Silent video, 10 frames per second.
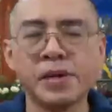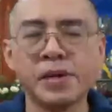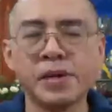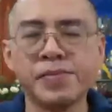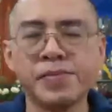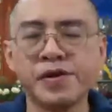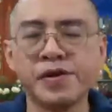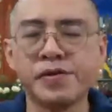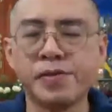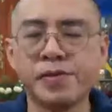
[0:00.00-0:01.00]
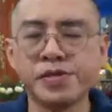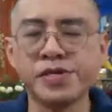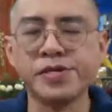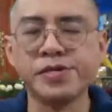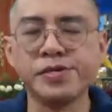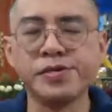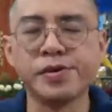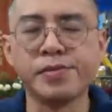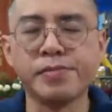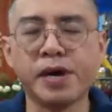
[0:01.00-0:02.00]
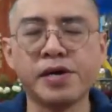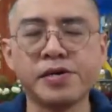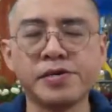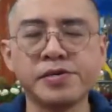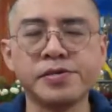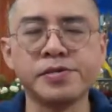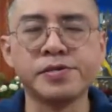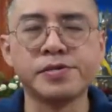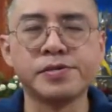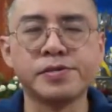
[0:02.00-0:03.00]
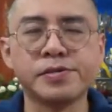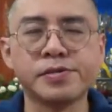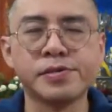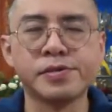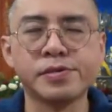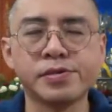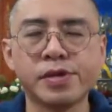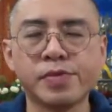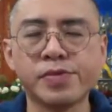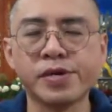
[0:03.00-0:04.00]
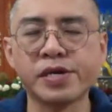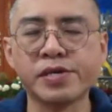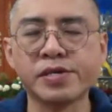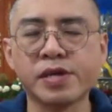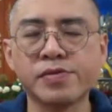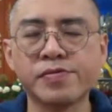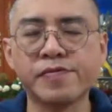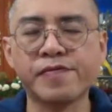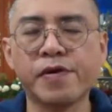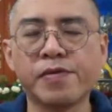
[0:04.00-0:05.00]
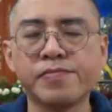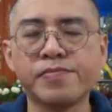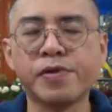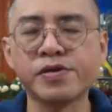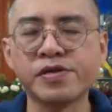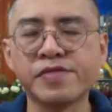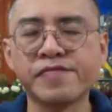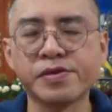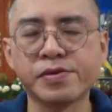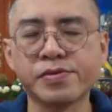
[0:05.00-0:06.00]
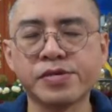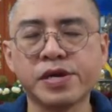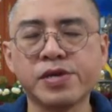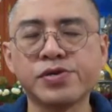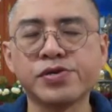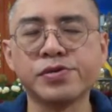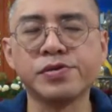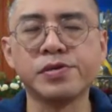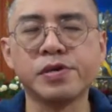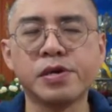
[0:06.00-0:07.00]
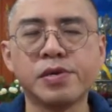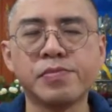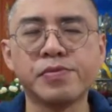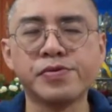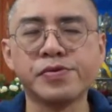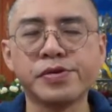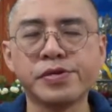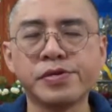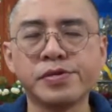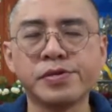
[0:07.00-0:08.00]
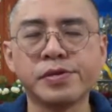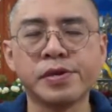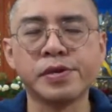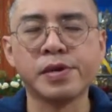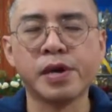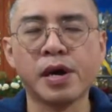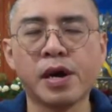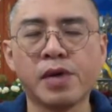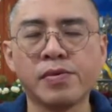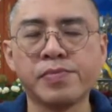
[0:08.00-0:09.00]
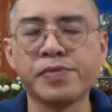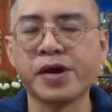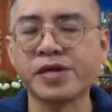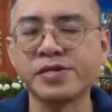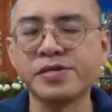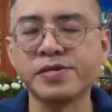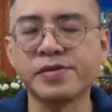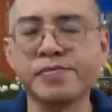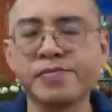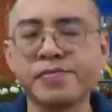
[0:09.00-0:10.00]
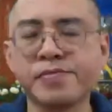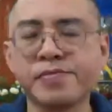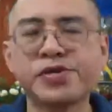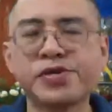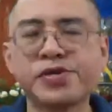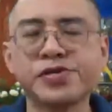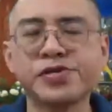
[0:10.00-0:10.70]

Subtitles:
be it of your body or mind, so that we can start to form positive association between our practice of meditation